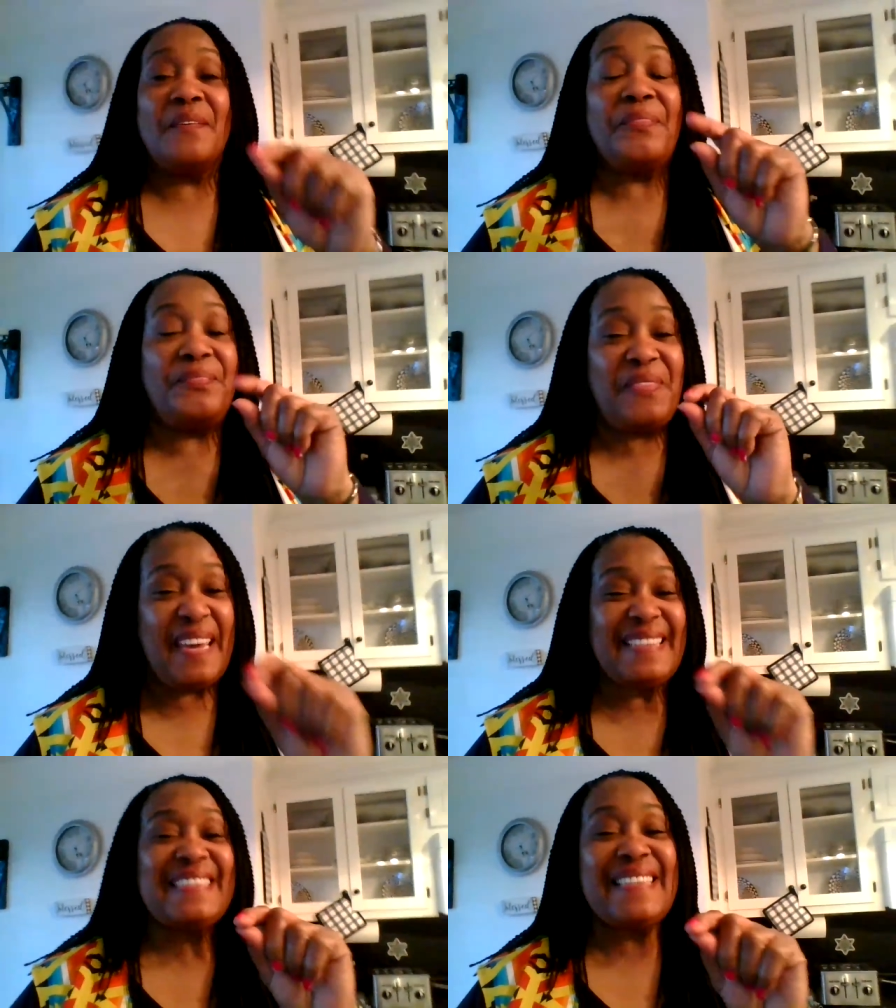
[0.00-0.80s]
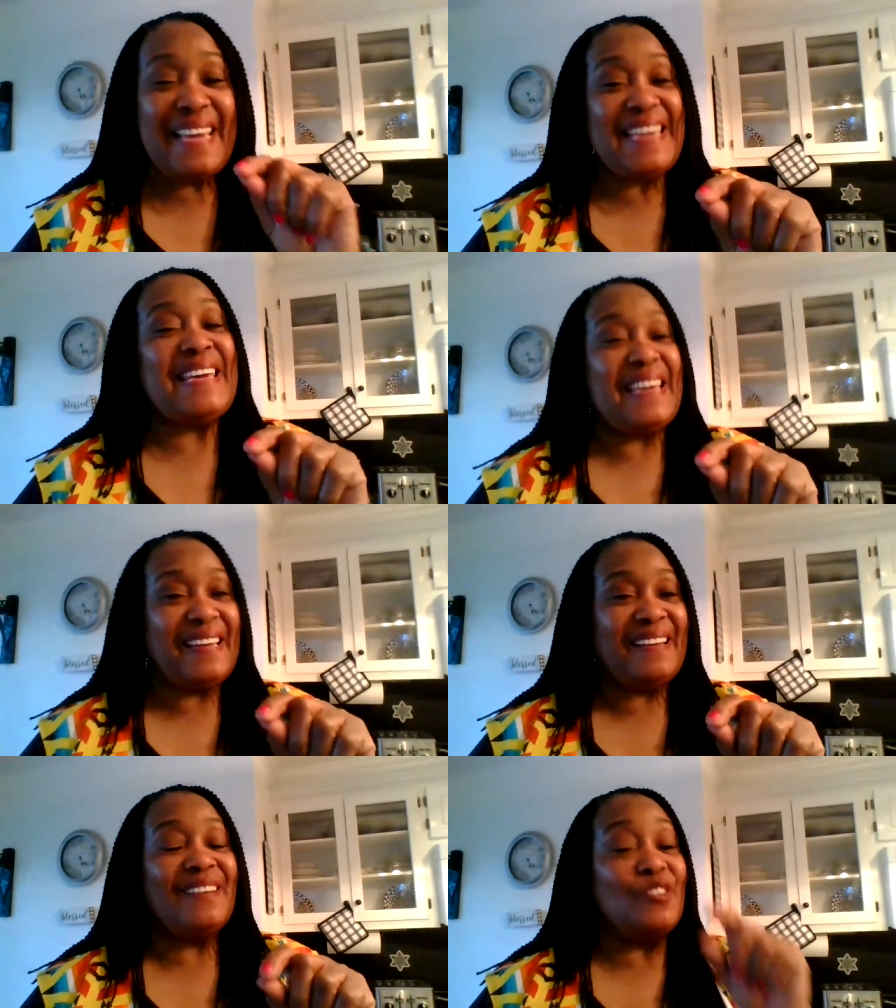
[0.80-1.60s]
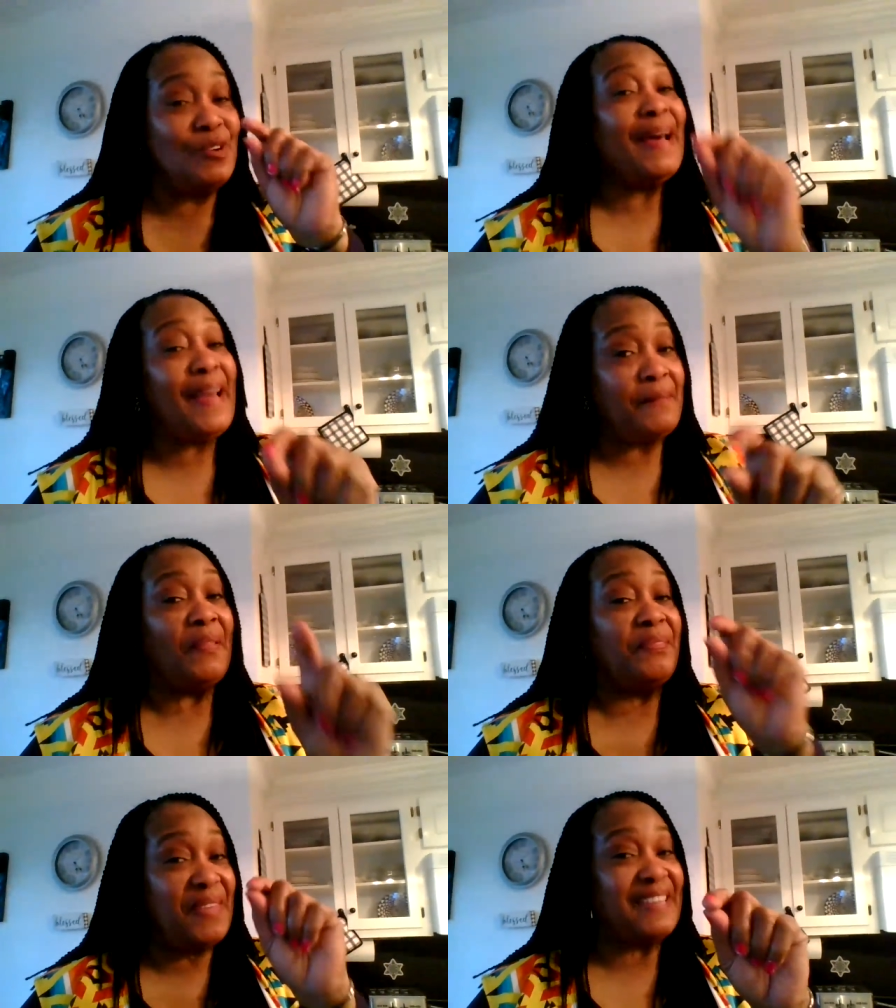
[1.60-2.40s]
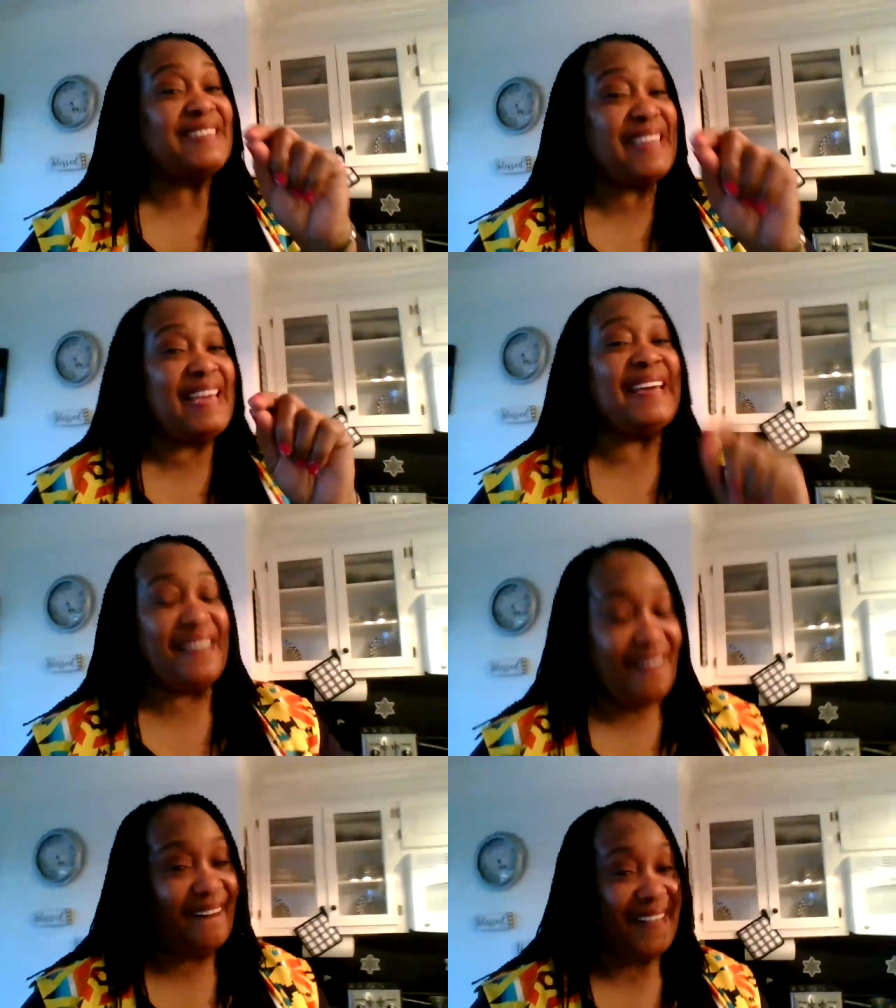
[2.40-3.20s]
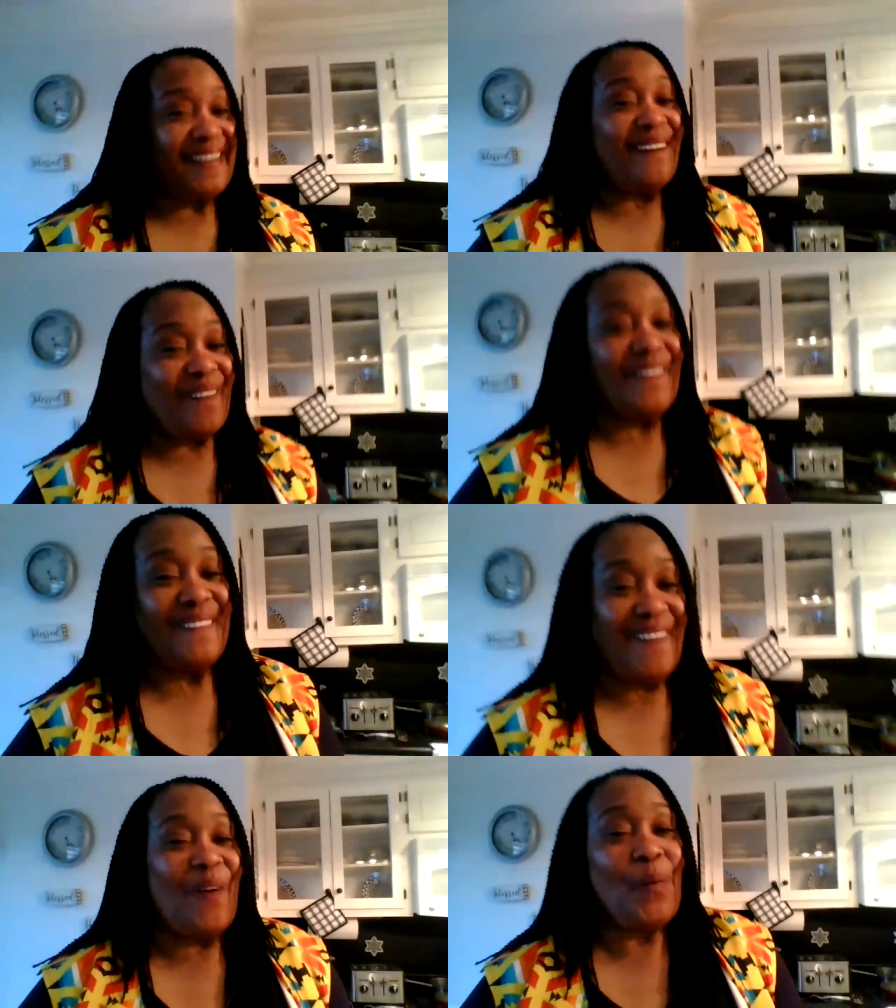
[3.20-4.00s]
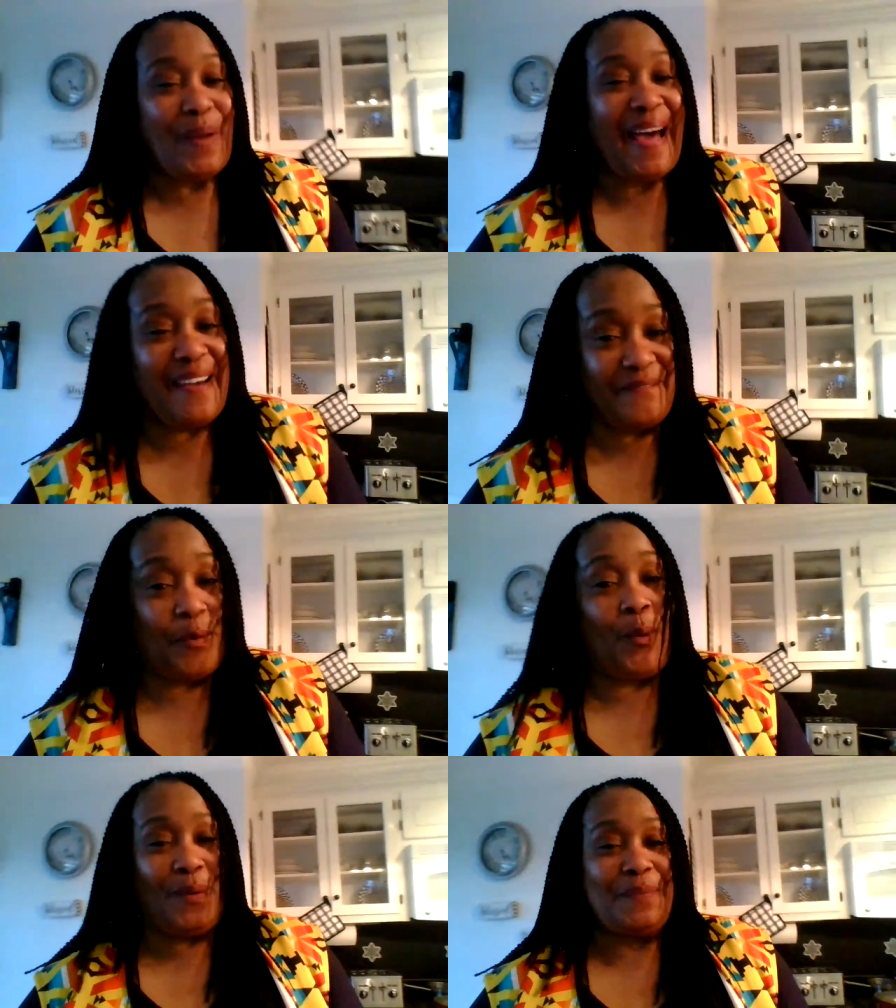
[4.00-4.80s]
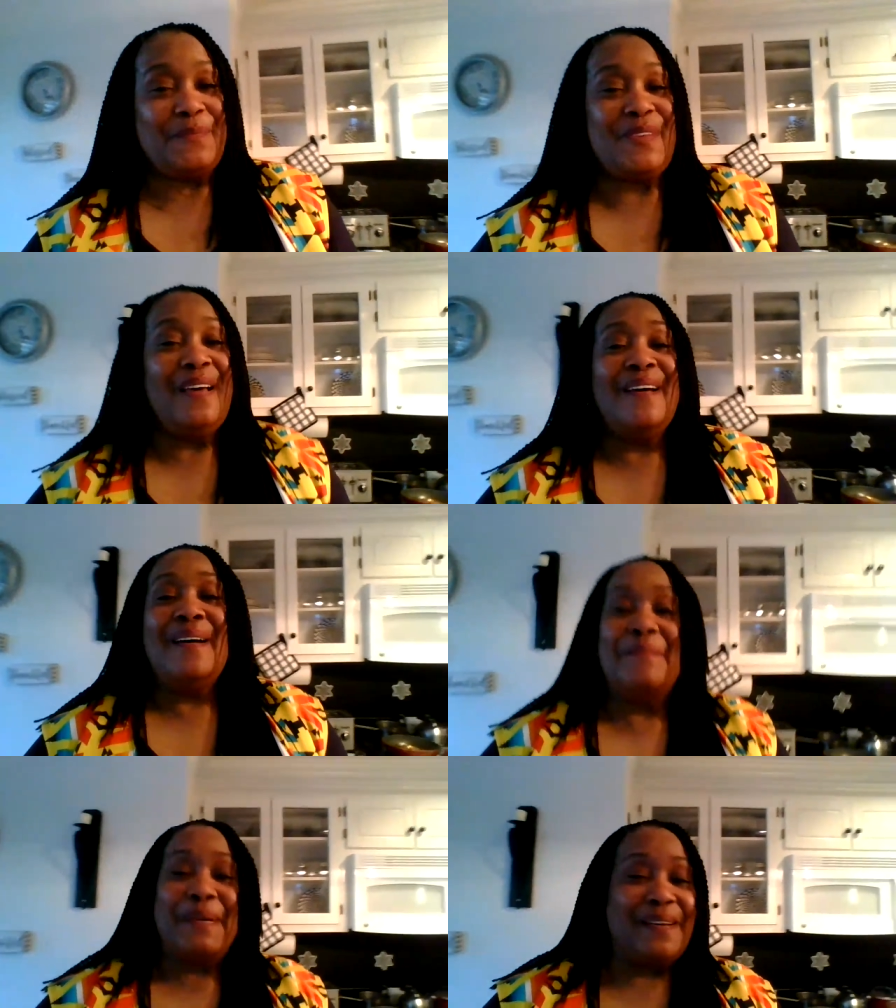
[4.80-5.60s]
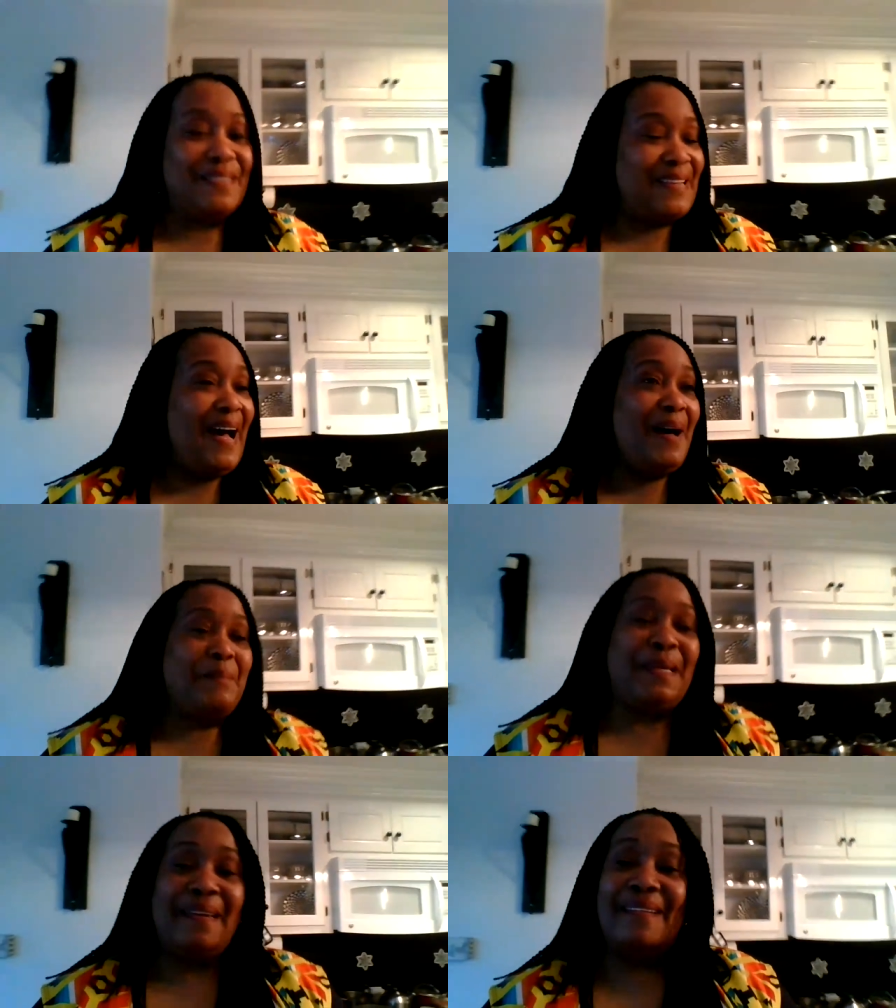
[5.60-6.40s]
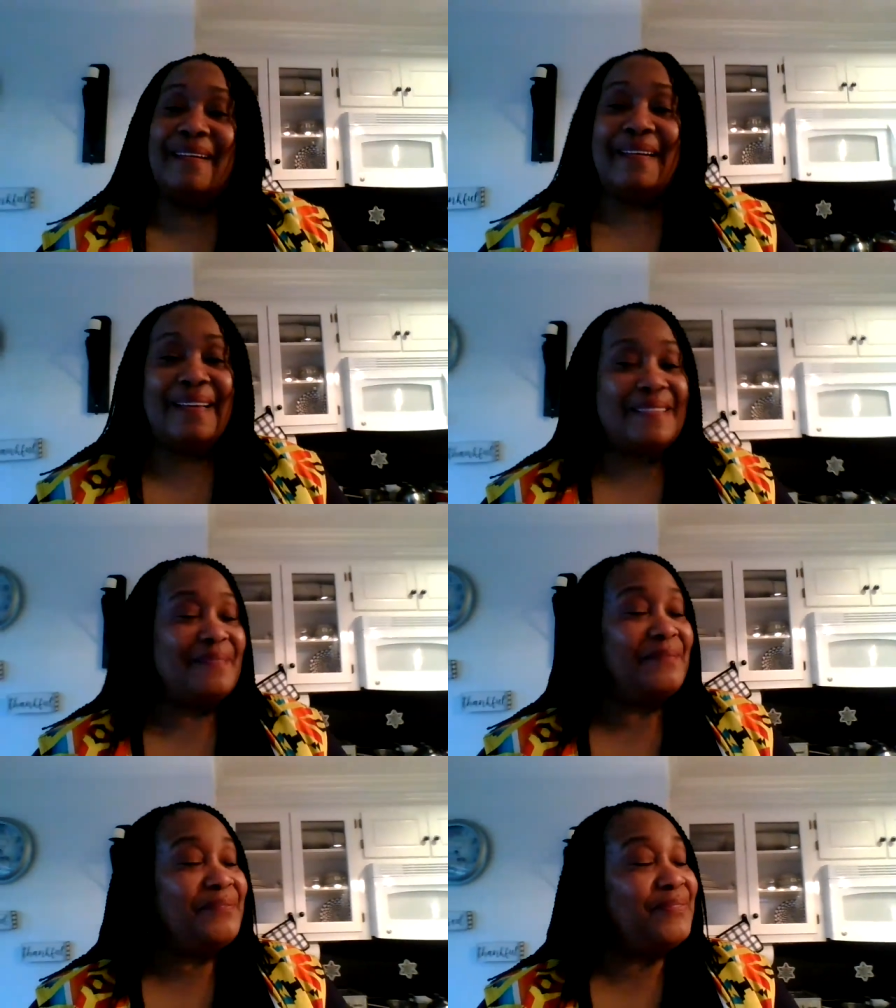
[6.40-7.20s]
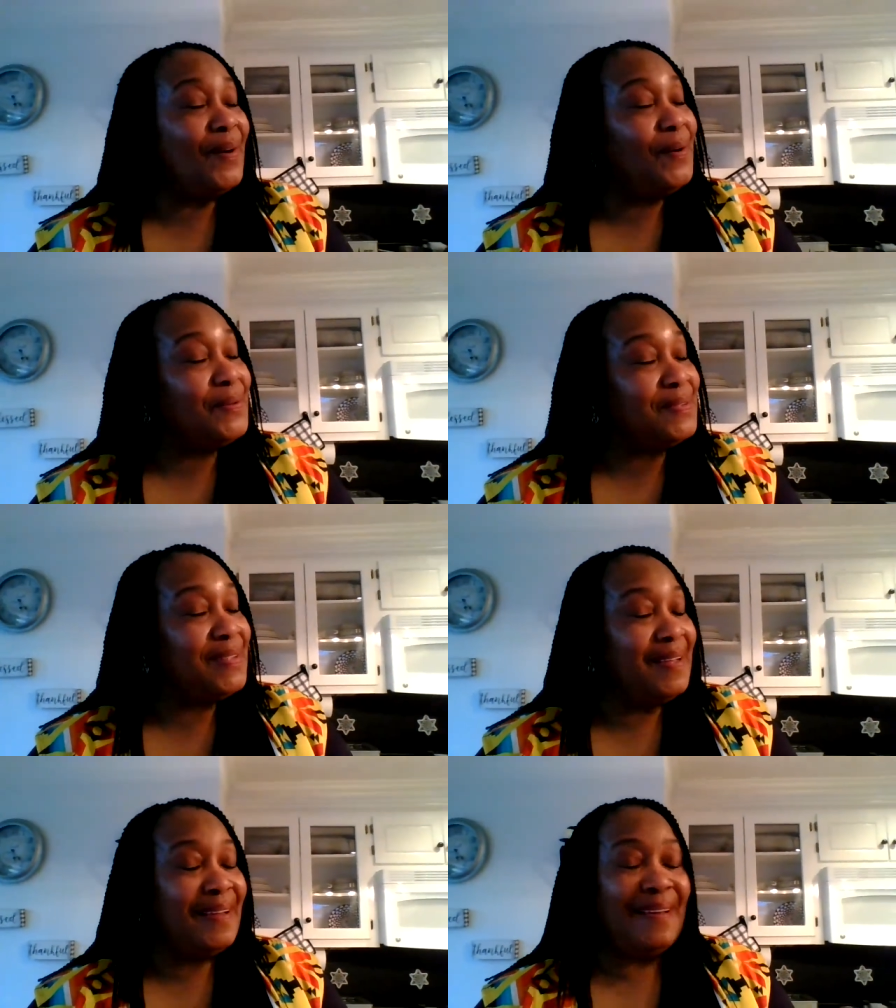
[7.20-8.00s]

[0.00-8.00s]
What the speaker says: a thick skin, because you got to have a thick skin on online forums, because I'll be looking at some folks.